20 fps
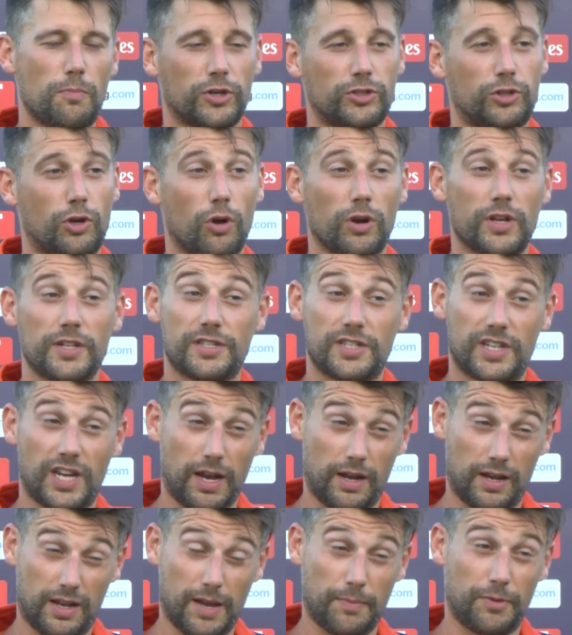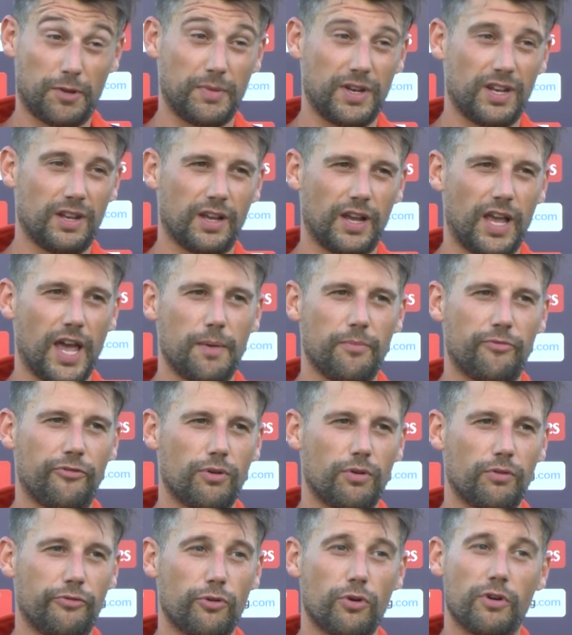but Collins kept them in the game
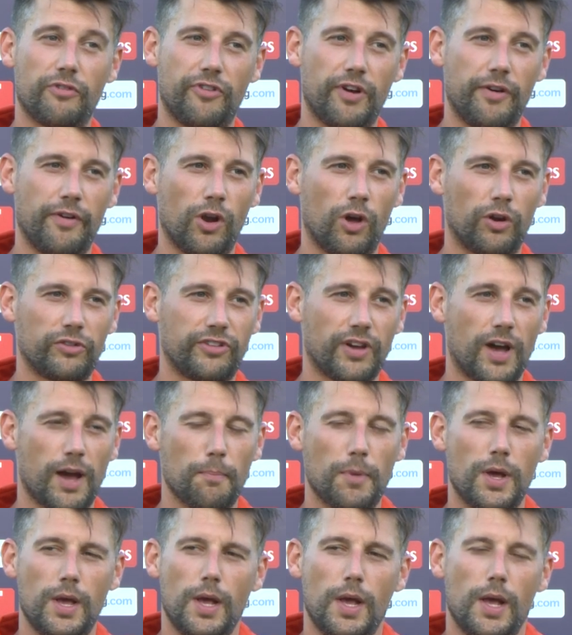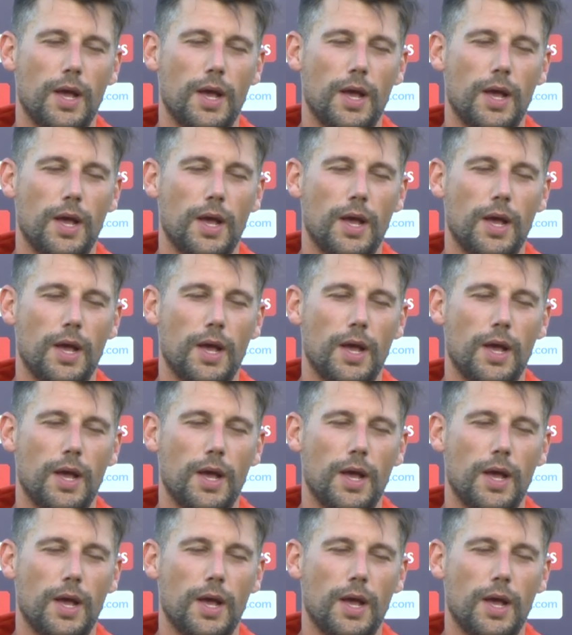for a very long time.